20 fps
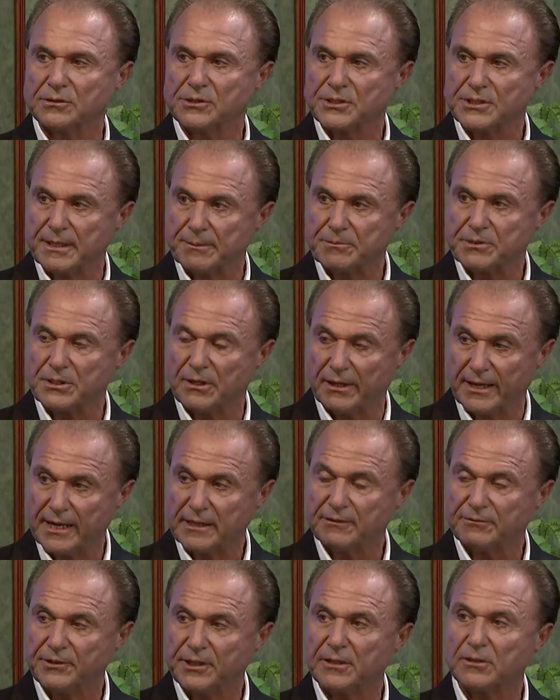stem cell
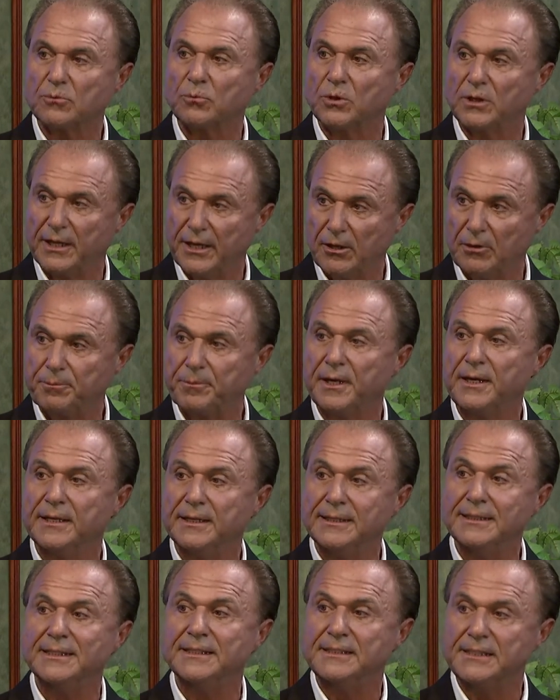activator will help.
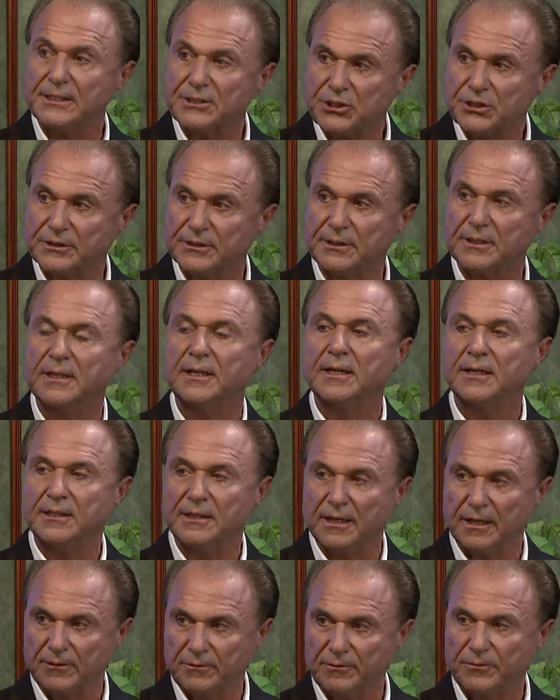For in the addition, Lyme's disease.
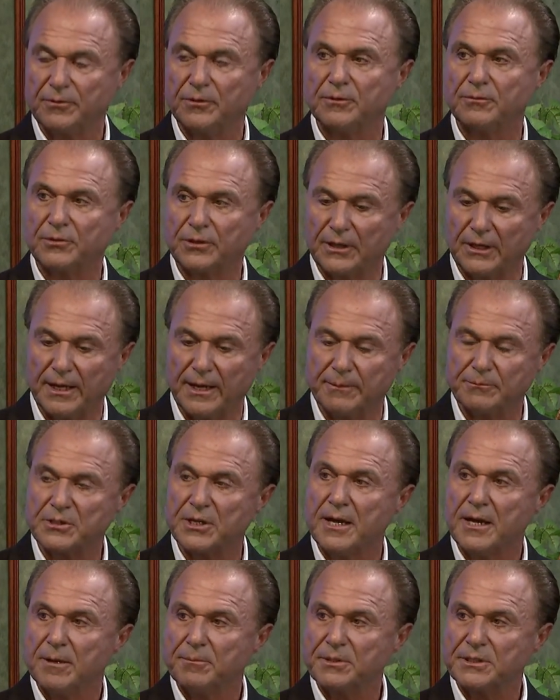Yeah, for, for okay. the Lyme's.
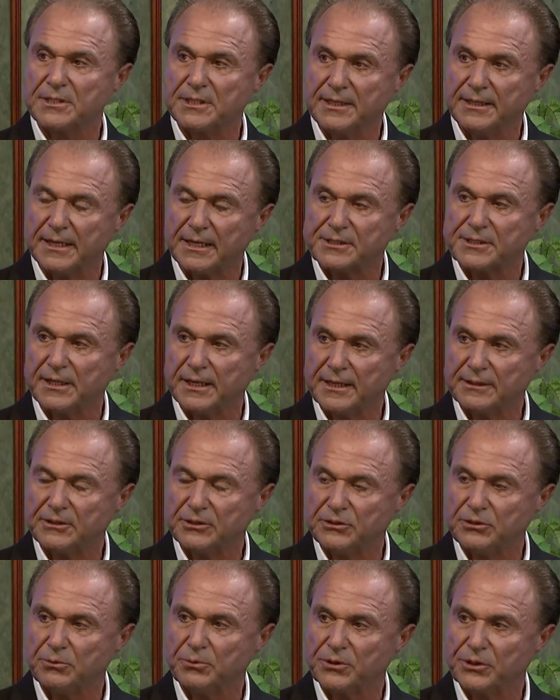But see, it has a lot to
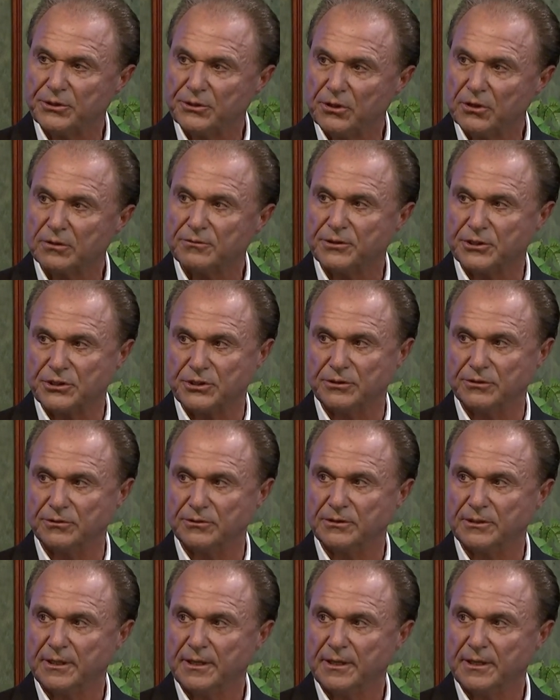do with nerve issue.